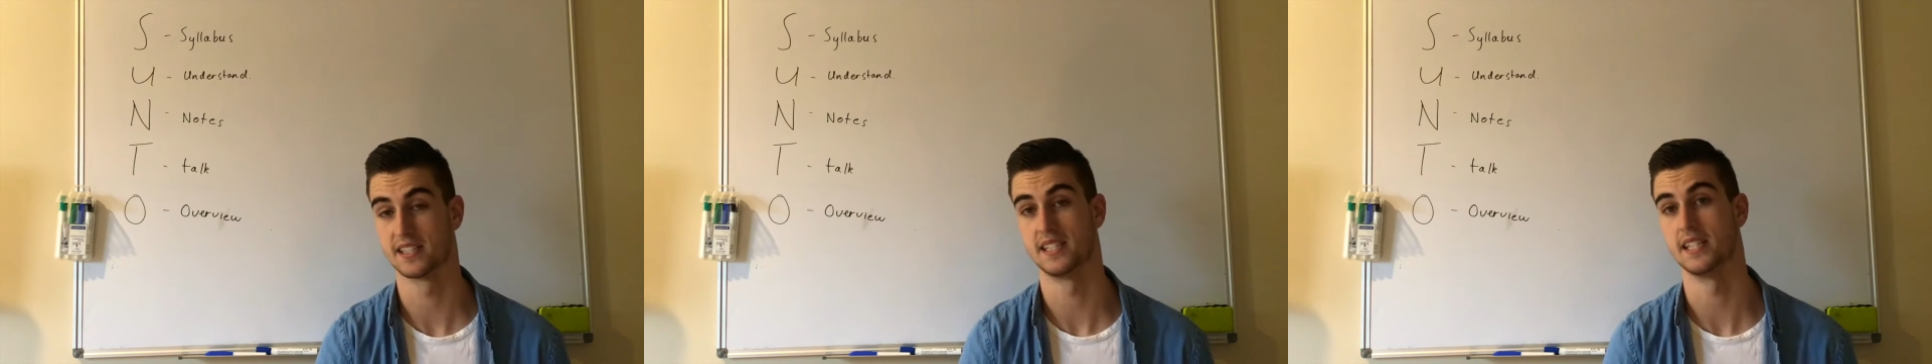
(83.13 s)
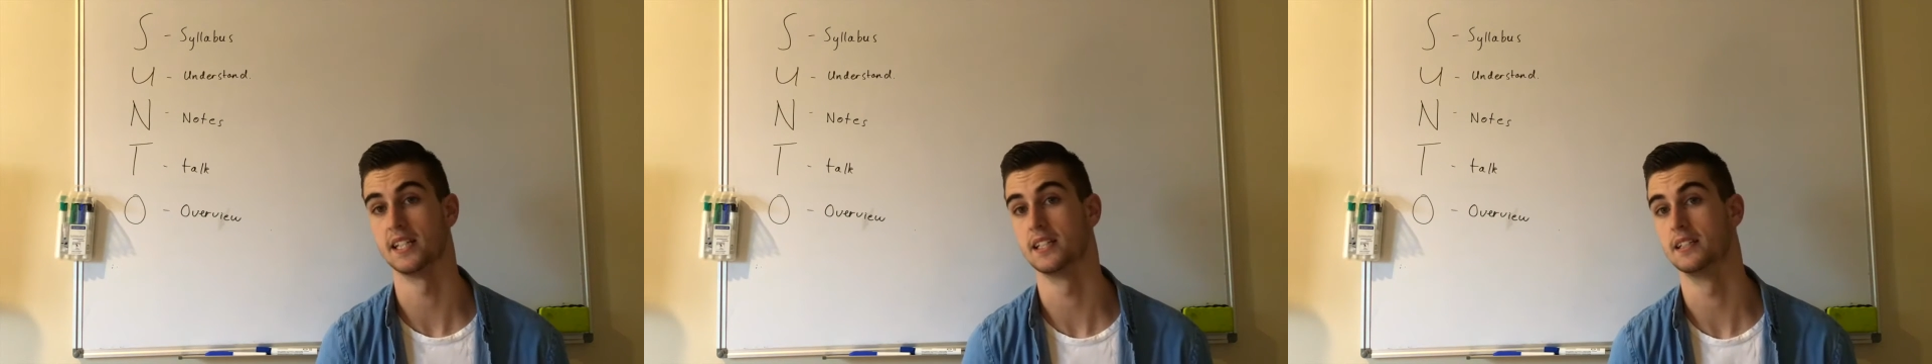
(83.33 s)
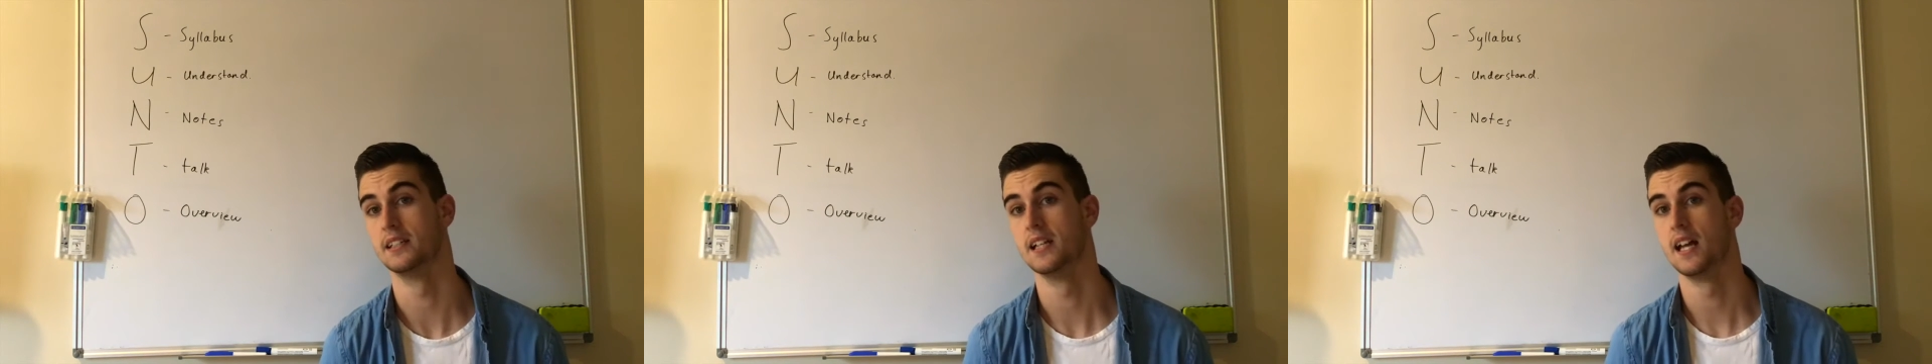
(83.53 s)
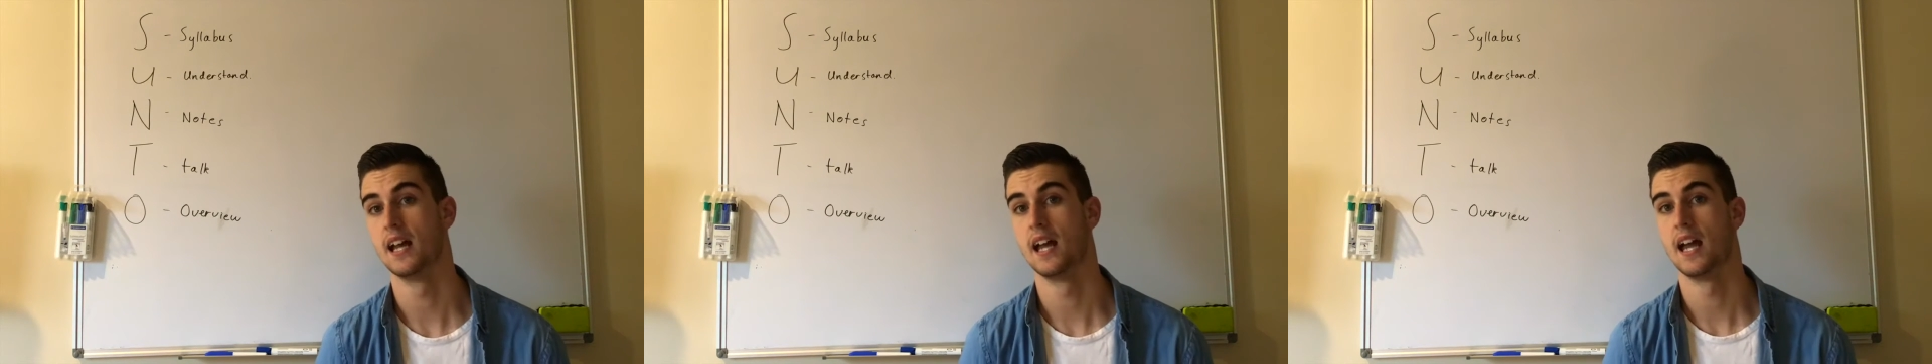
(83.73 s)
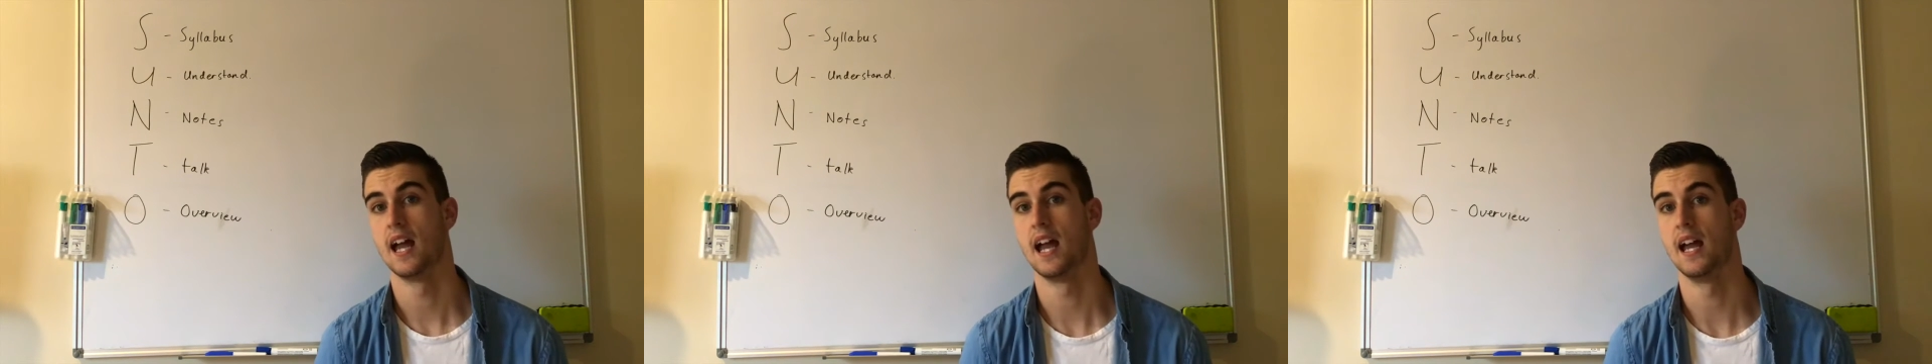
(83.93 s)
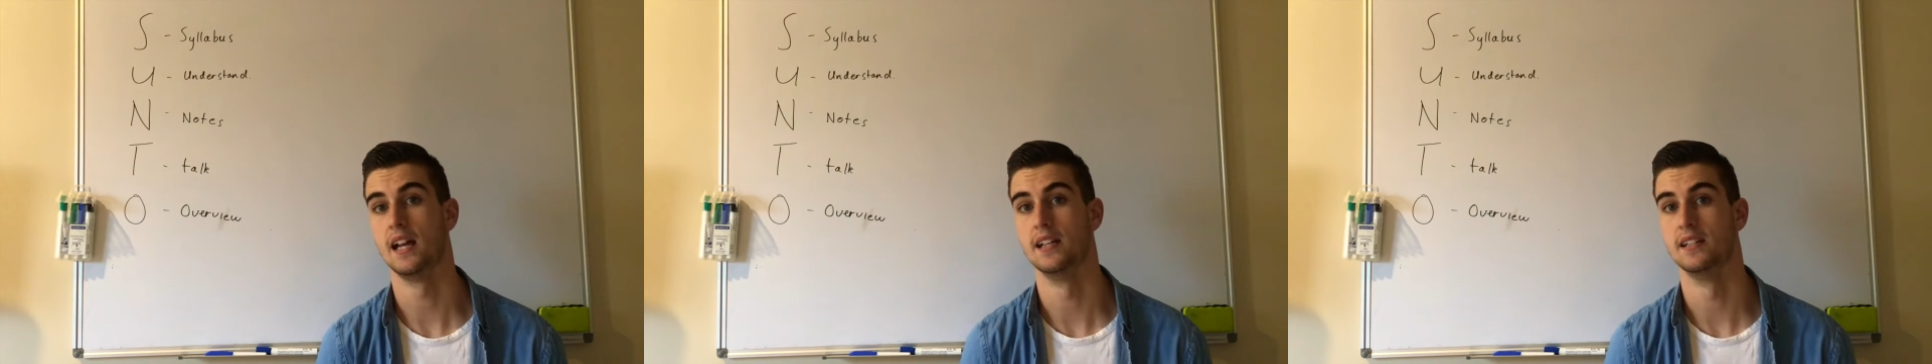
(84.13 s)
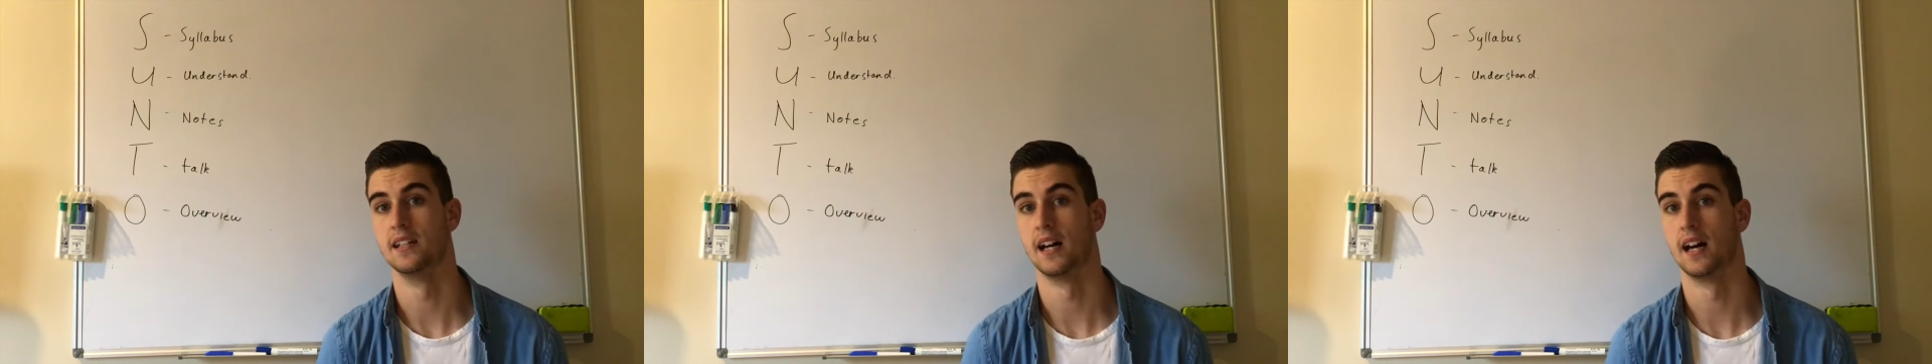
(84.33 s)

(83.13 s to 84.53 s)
thing. And